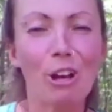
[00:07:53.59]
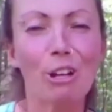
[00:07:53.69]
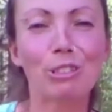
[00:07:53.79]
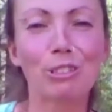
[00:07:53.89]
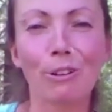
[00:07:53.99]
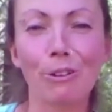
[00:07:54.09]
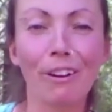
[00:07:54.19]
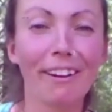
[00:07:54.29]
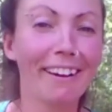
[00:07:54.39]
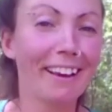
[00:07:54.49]
So,
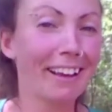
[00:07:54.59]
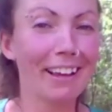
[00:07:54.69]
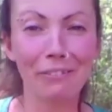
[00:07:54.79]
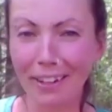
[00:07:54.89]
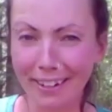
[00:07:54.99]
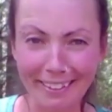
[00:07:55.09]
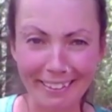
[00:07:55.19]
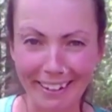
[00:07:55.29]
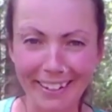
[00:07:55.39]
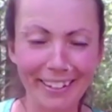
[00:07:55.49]
if
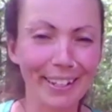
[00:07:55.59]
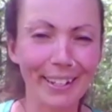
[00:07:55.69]
anything,